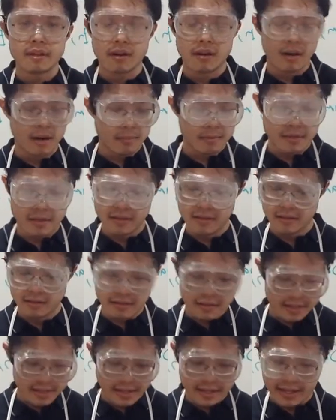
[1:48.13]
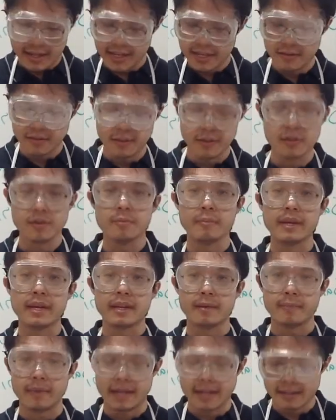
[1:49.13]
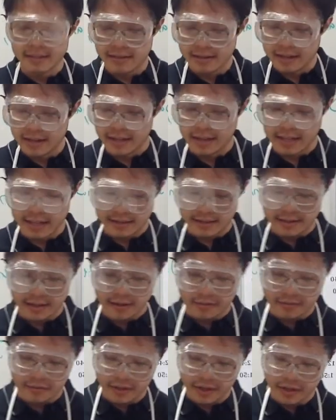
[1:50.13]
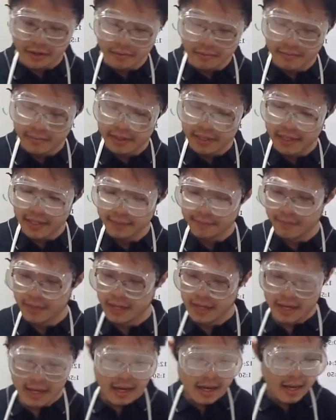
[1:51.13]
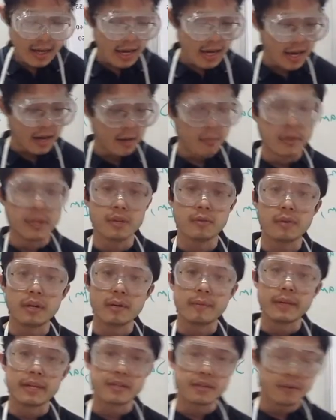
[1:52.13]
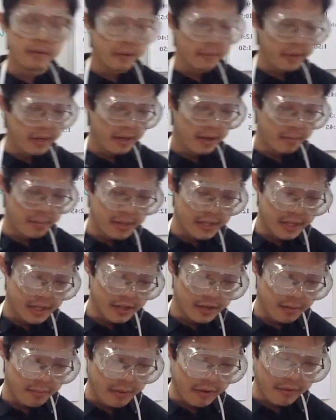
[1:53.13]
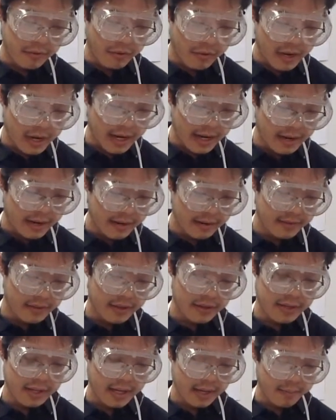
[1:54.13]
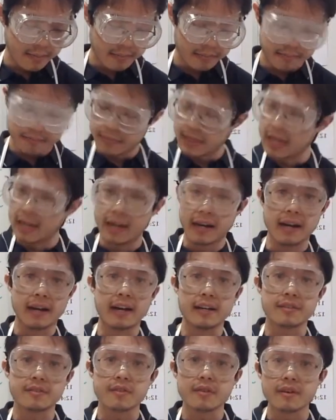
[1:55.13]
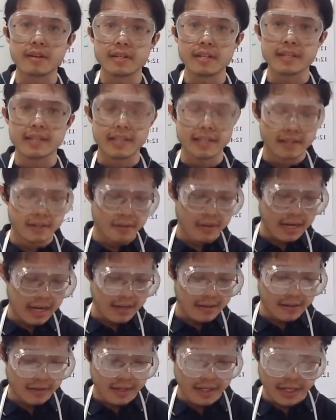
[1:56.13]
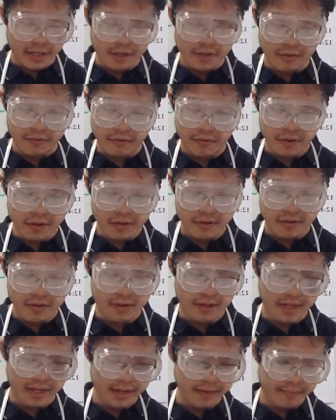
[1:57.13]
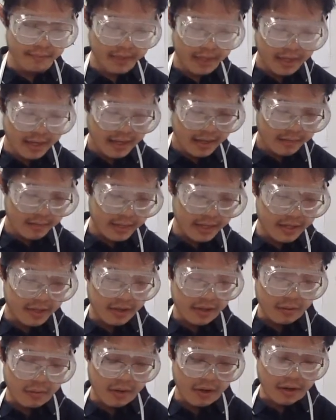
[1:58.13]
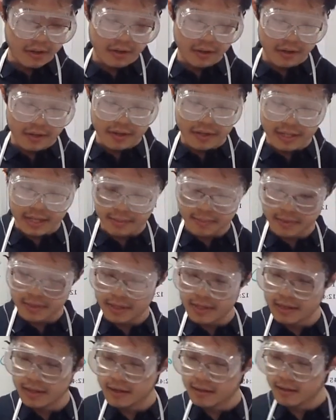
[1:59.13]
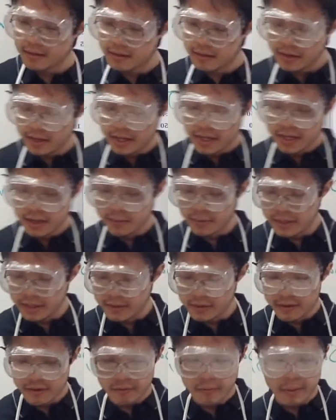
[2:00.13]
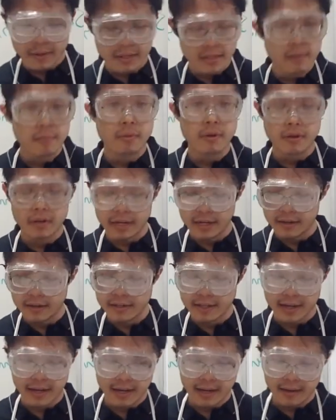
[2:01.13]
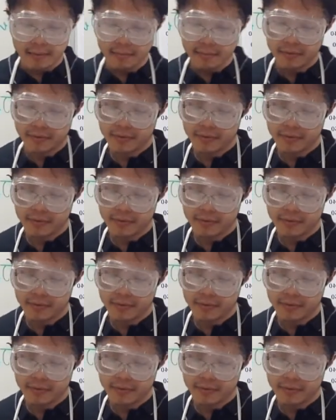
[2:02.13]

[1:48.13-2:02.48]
are optional, just in case you do make a mess, that's there for you. Okay. We do want to make sure we read our procedure beforehand. If there's any uncertainties, you would ask your teacher first. Okay. Make sure you walk through your steps there. We do have a Bunsen burner here set up.